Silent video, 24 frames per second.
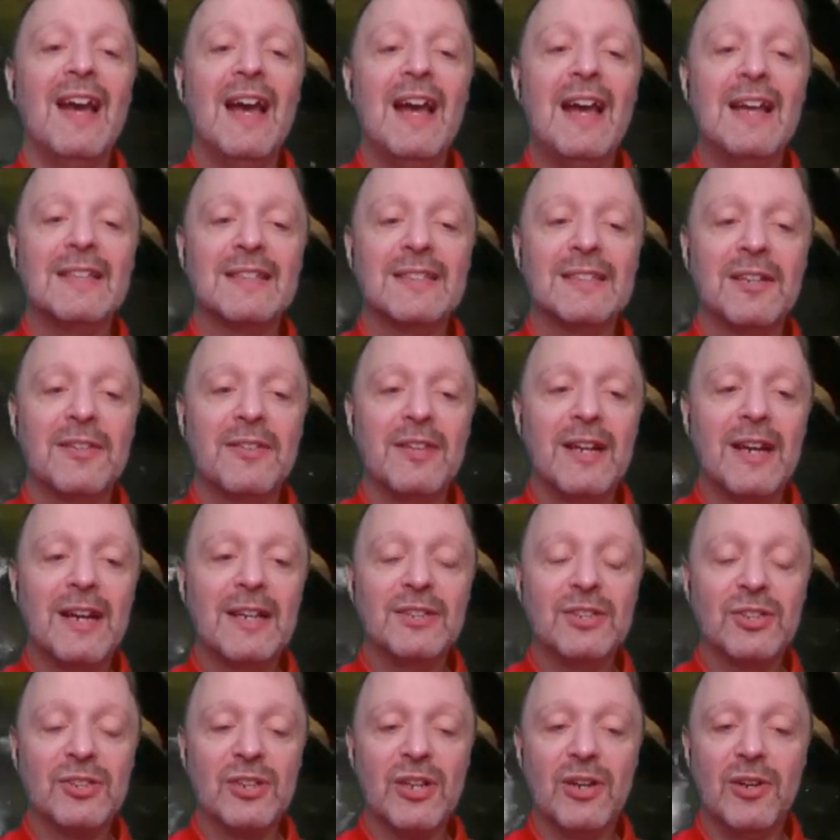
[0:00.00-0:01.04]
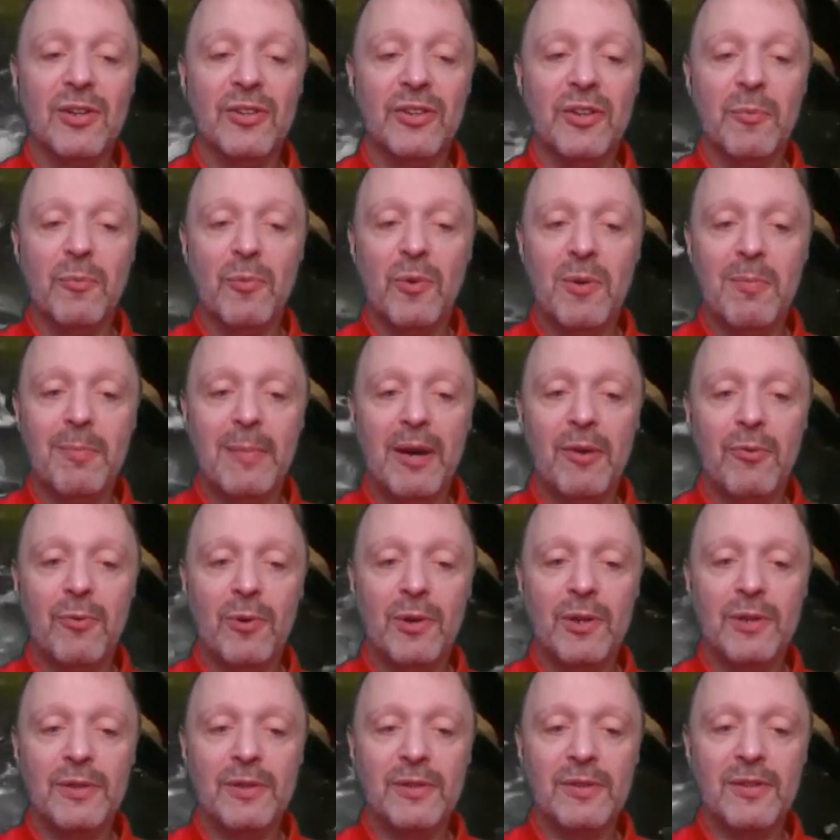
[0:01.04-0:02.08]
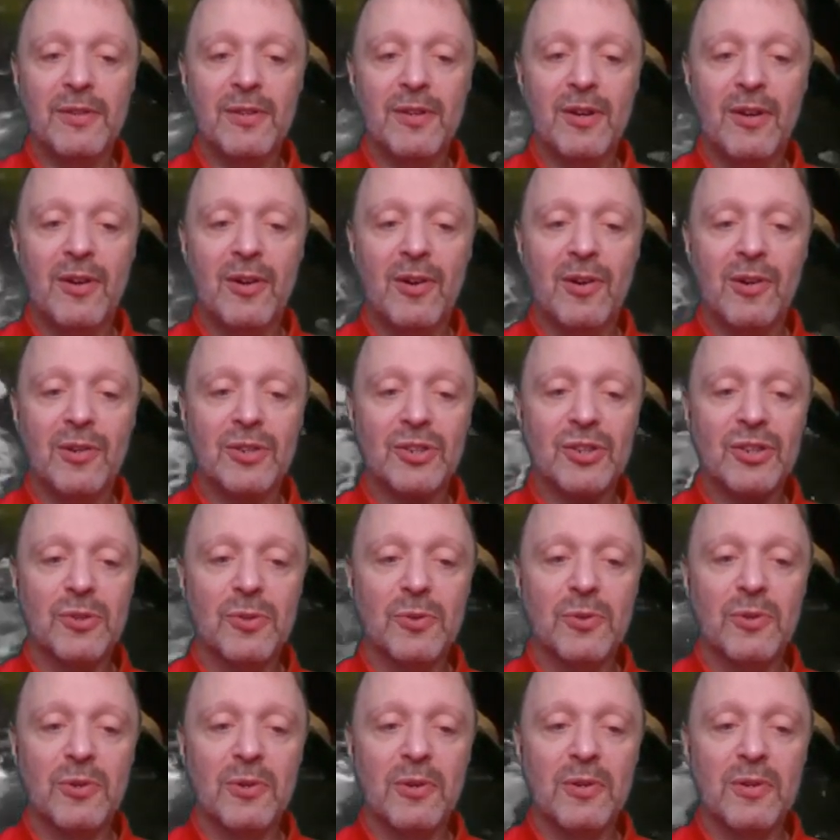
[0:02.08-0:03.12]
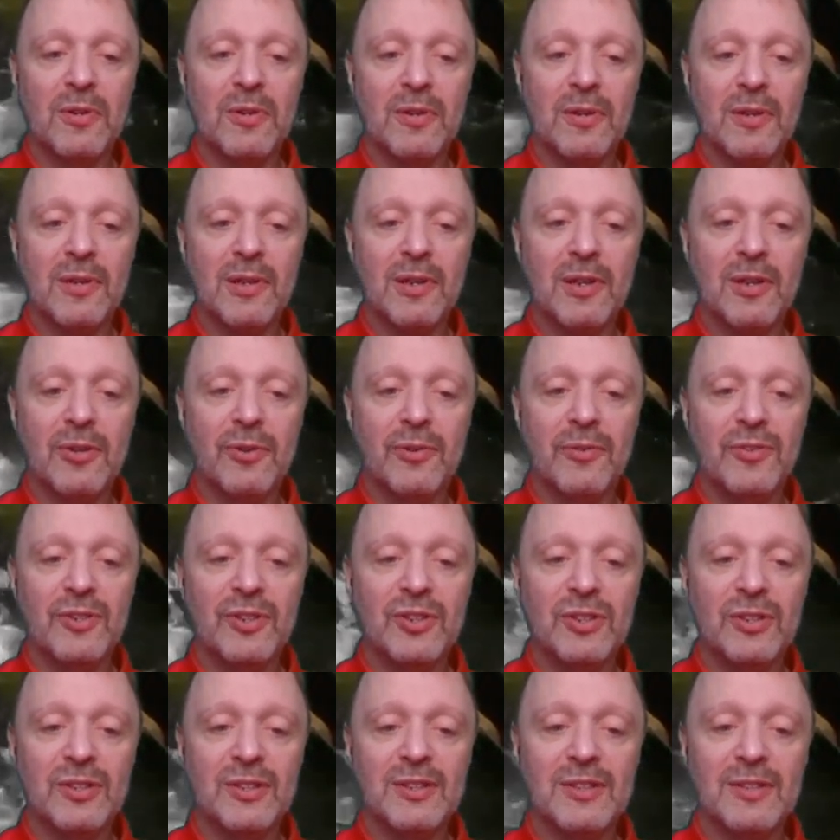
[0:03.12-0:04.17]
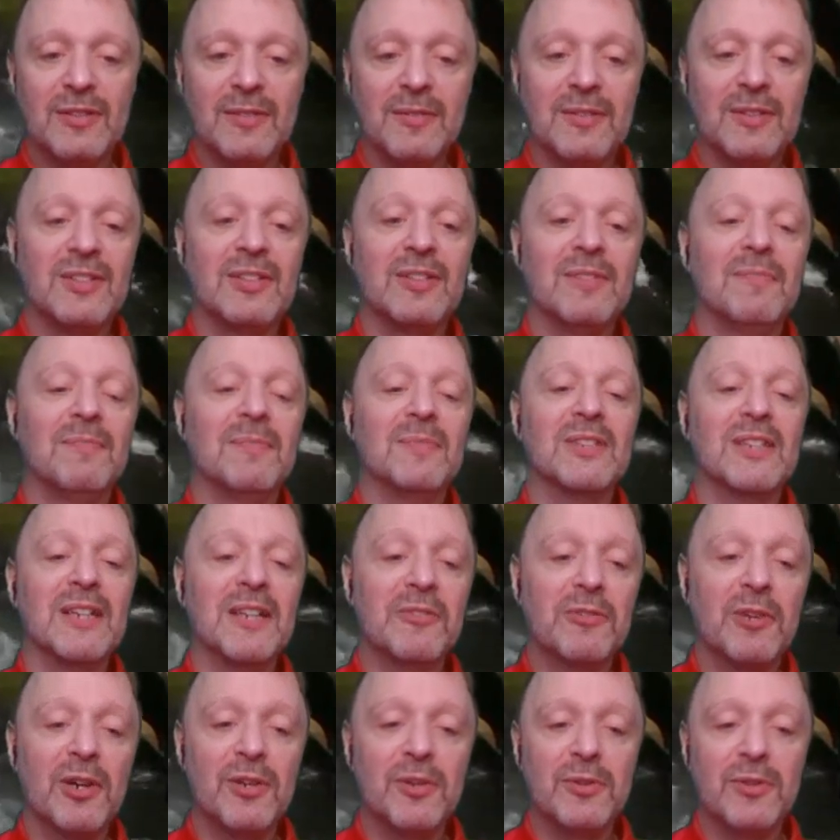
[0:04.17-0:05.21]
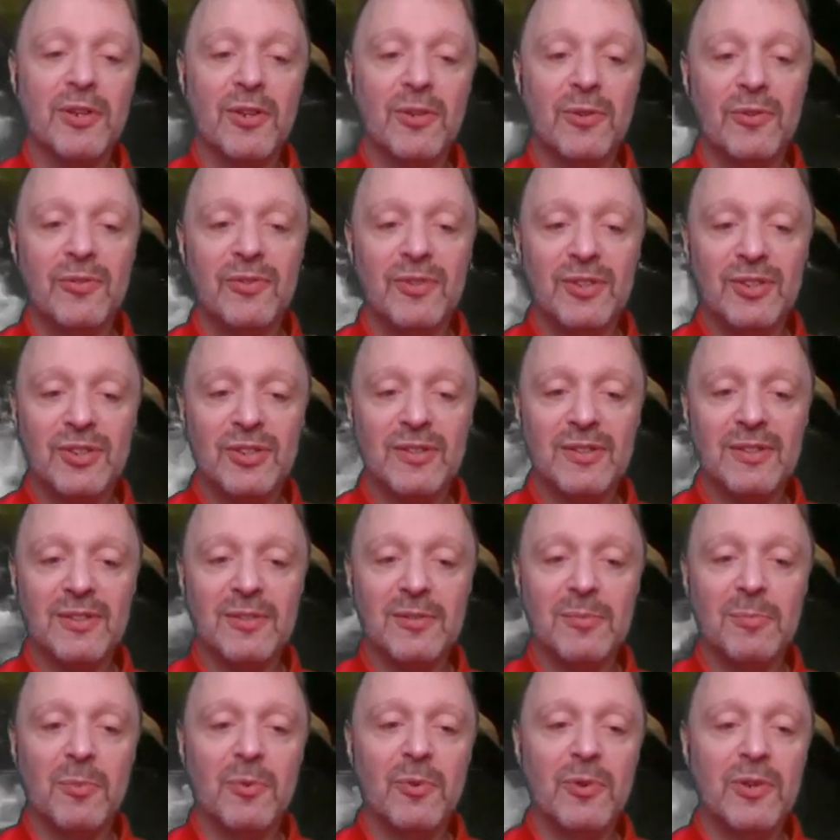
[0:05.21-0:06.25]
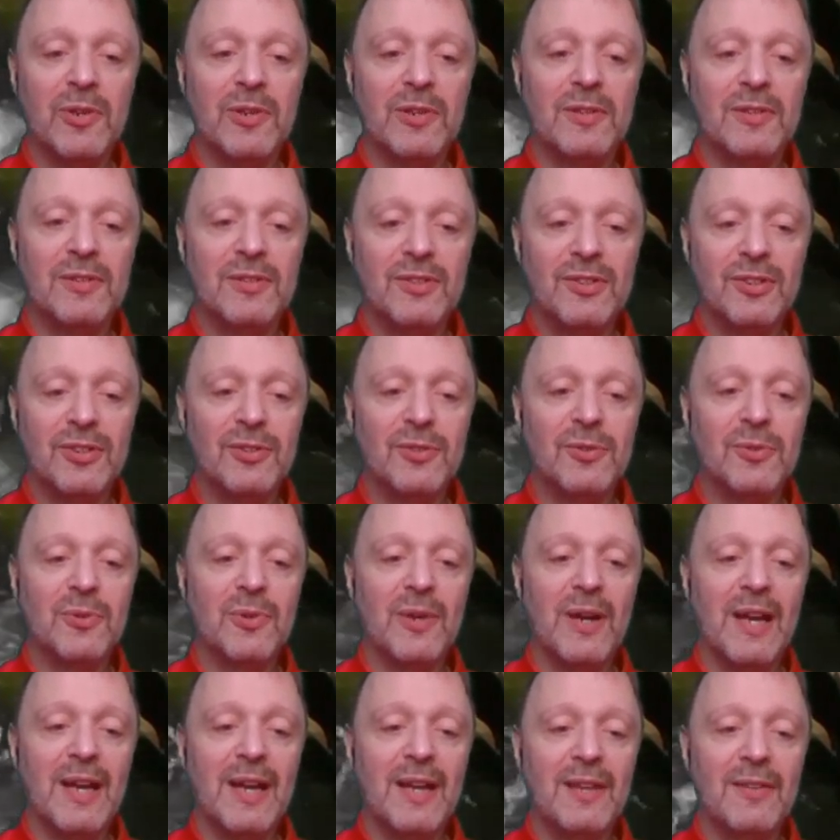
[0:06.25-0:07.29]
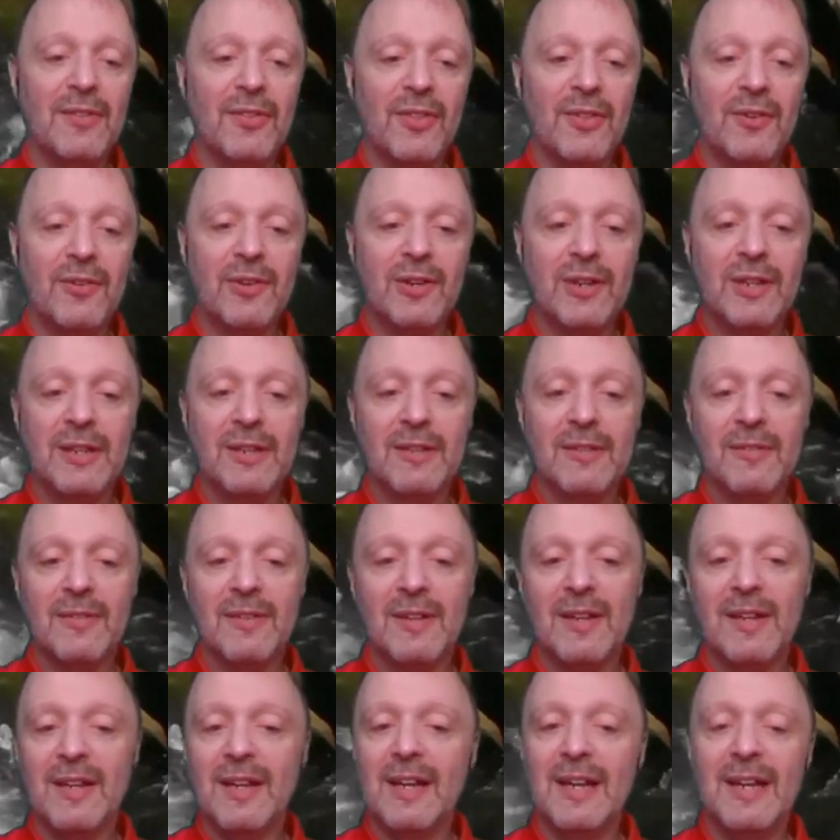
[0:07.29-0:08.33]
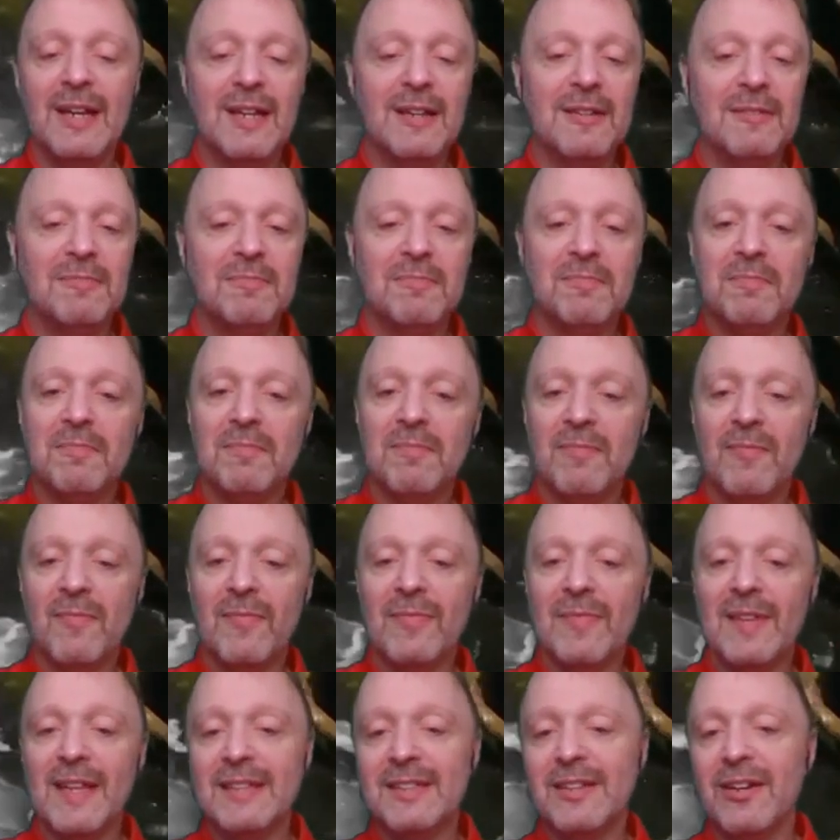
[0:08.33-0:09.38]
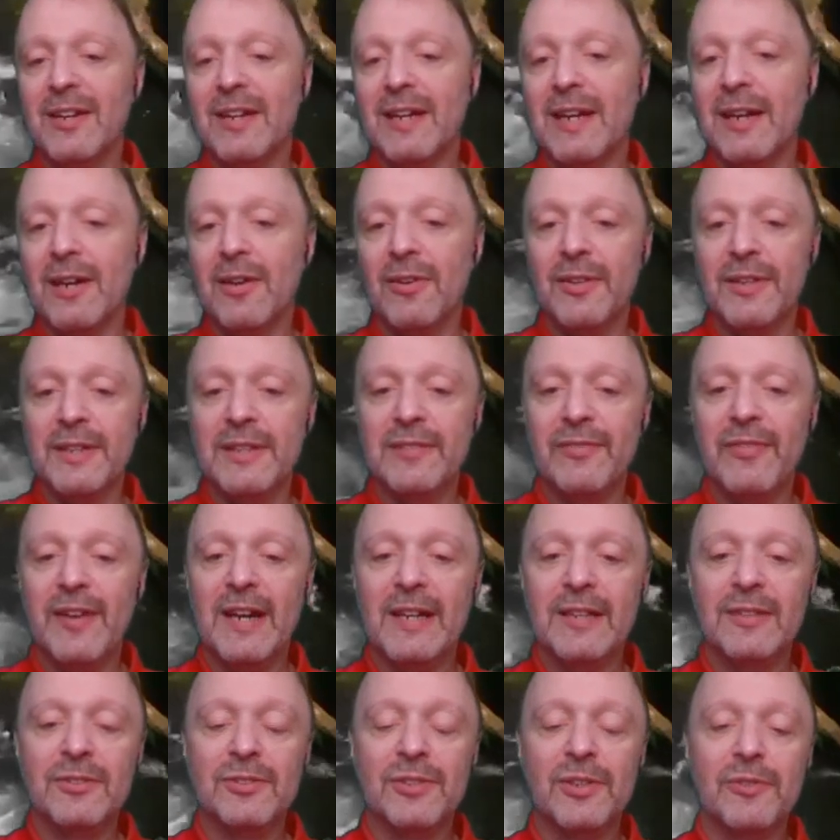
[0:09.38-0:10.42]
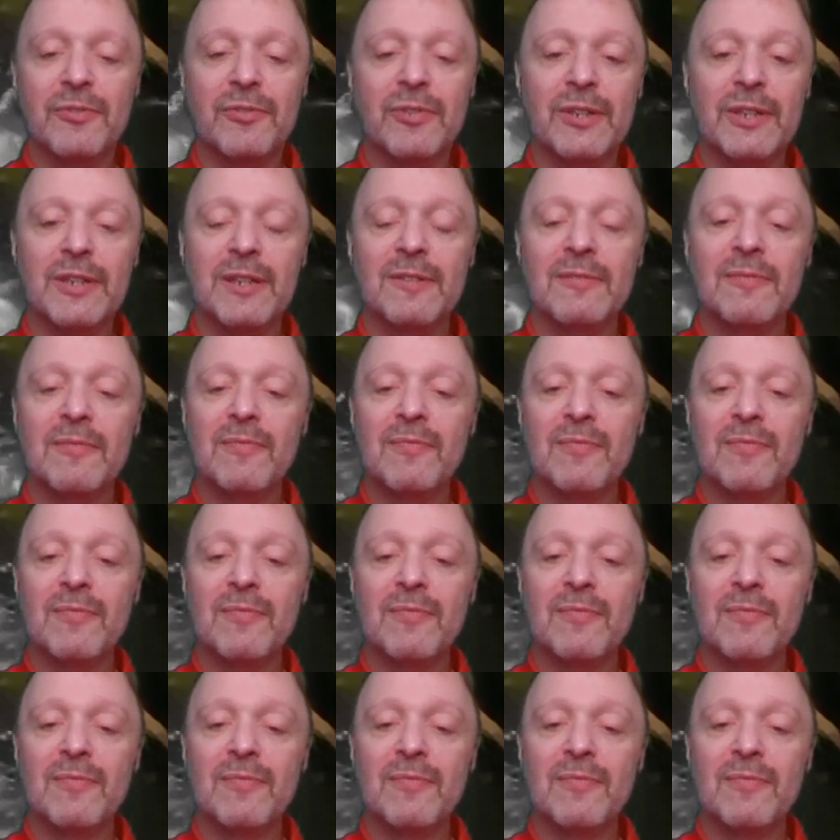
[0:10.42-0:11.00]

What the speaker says: And so then I just called them one by one: R score, coefficients of 0, coefficients of 1, 2, and 3. And that's how I got all these values over here.